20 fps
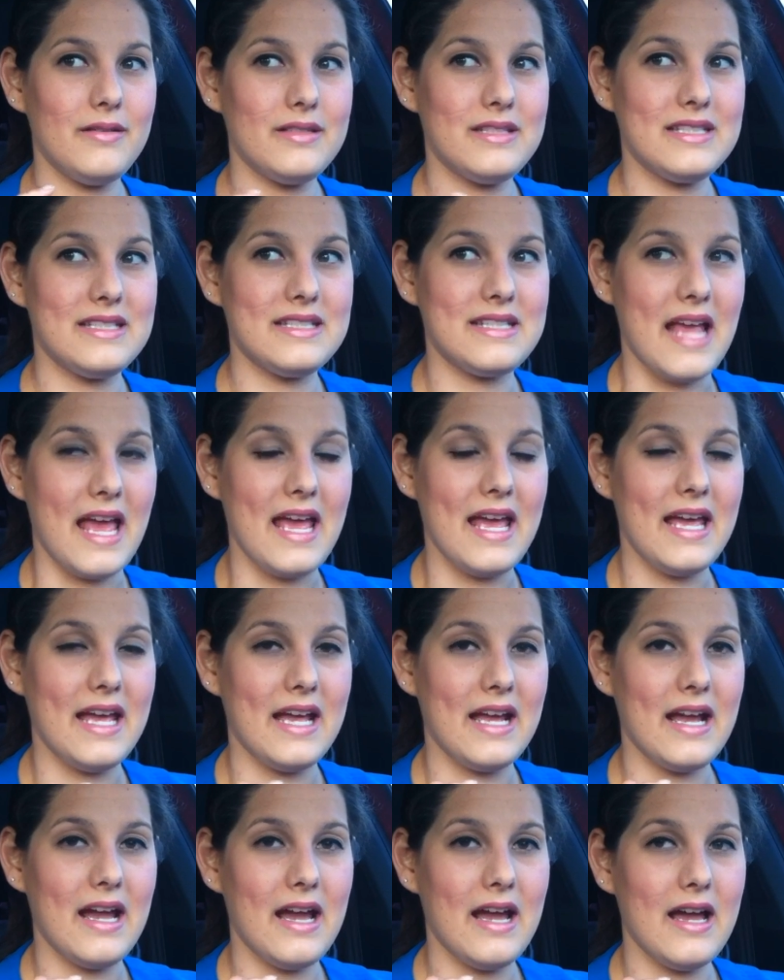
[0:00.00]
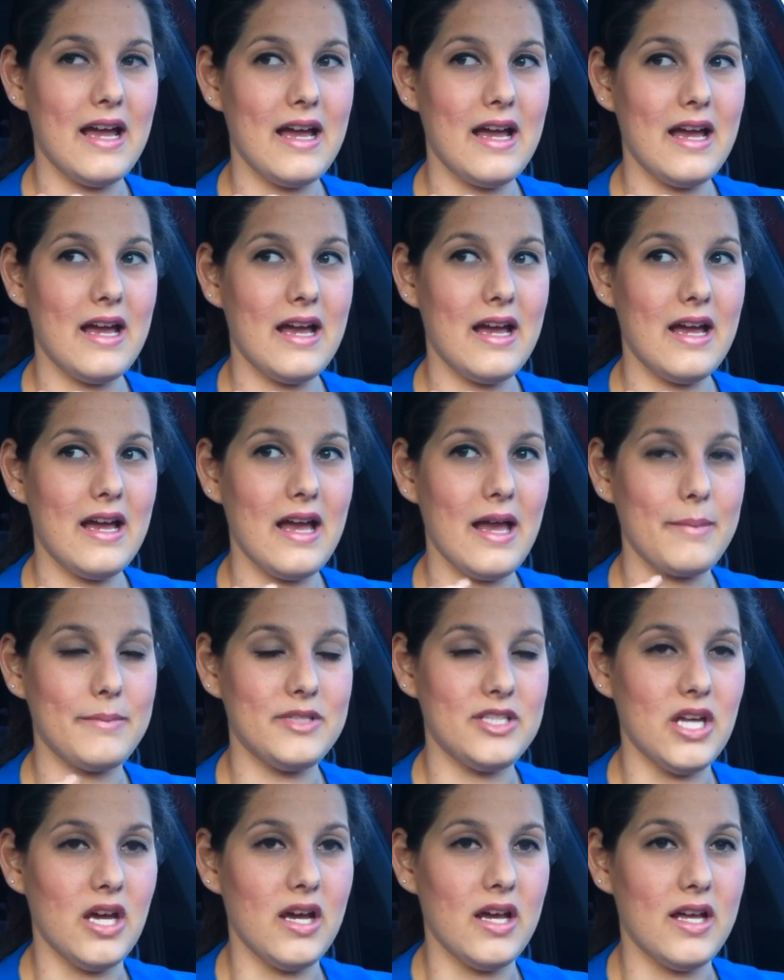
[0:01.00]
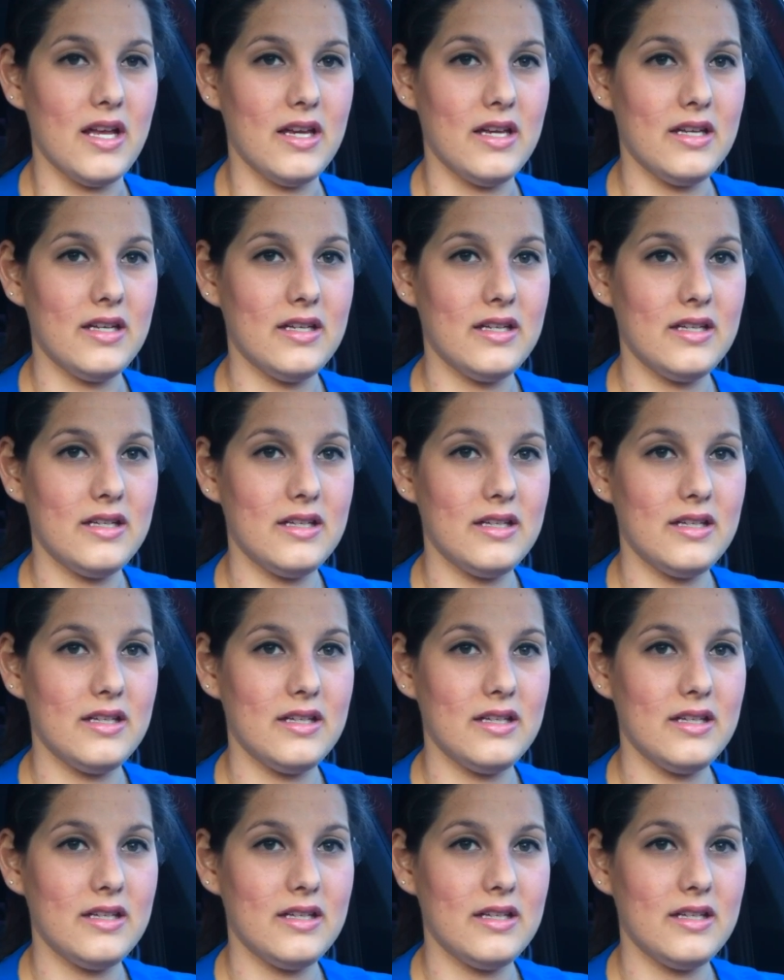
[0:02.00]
saying I'm done